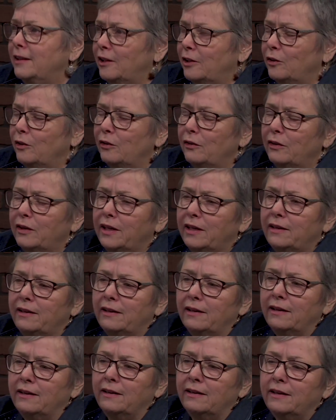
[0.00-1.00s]
You know, and
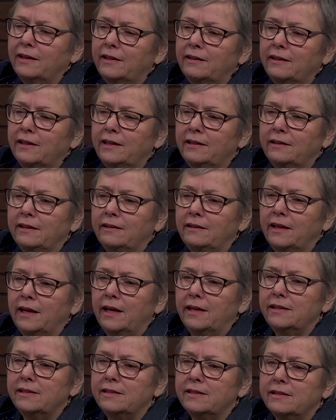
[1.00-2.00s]
I think that
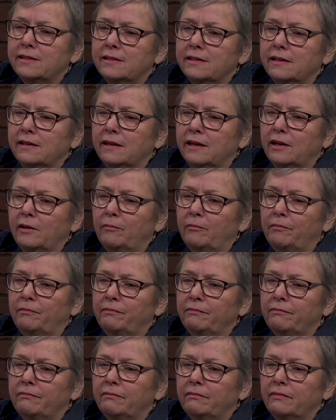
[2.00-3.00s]
that's an
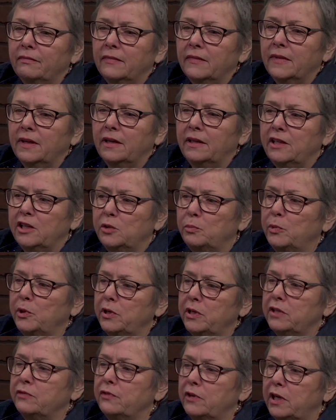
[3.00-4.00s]

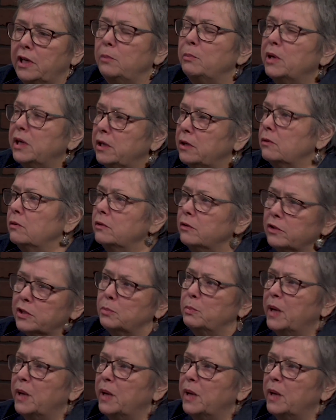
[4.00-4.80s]
experience for anybody who looks